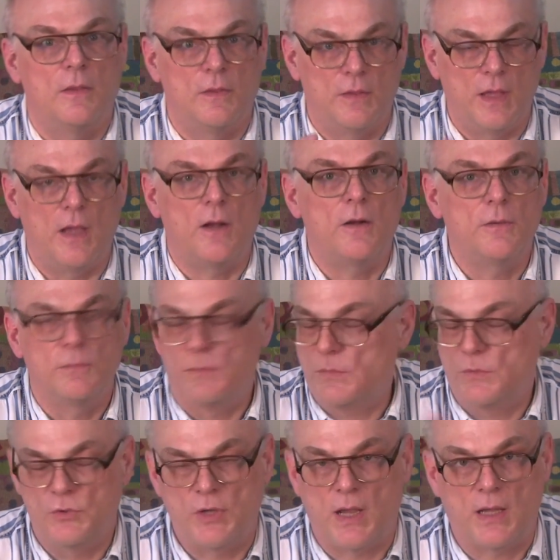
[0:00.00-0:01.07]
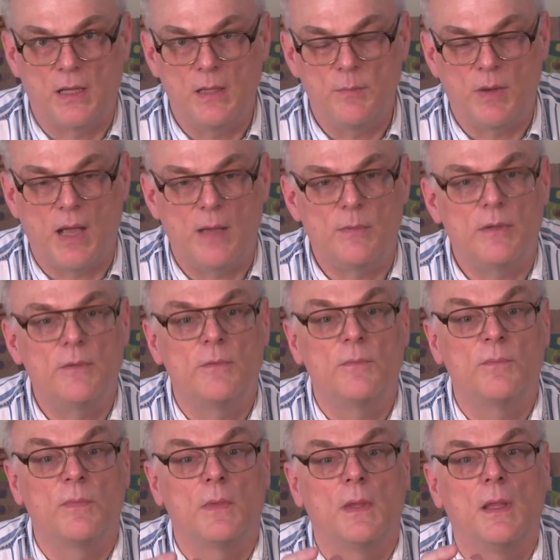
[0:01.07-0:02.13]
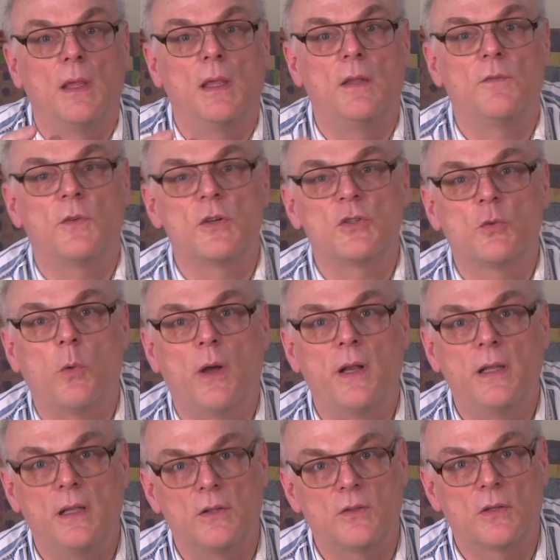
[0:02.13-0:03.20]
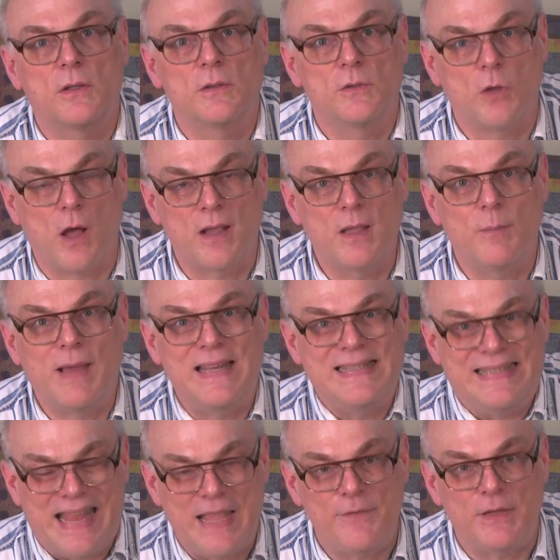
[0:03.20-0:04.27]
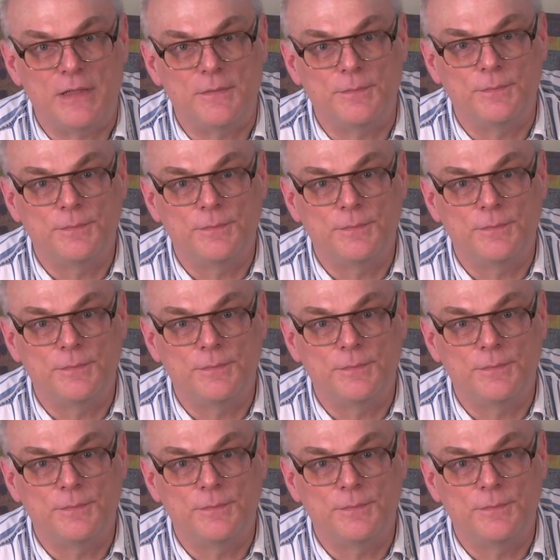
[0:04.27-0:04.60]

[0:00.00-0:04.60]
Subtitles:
there, check any Bible. In verse 20, it's talking about David.